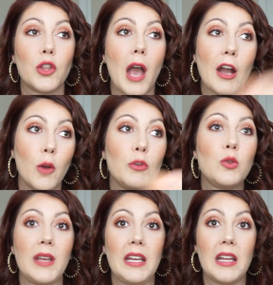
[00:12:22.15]
I go
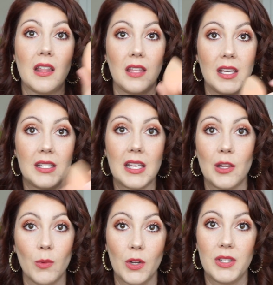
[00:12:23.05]
between this and the
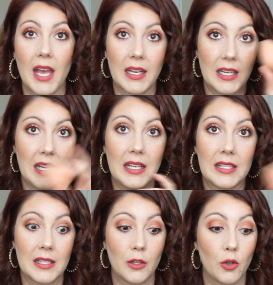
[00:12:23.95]
Real
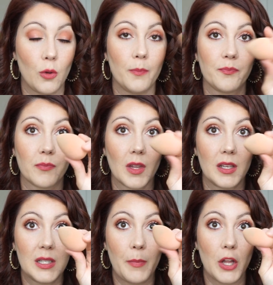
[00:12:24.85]
Techniques little
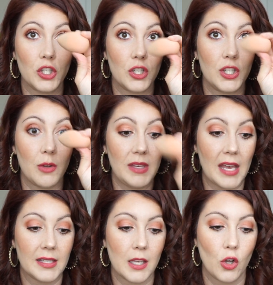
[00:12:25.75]
sponge. So
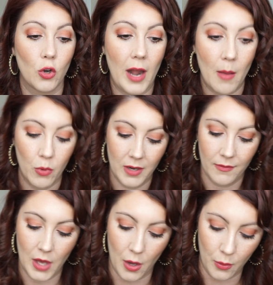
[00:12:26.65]
yes, grab one of
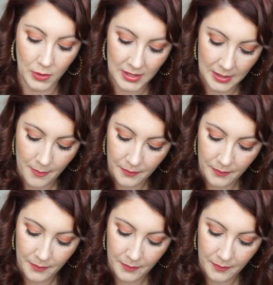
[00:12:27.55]
those.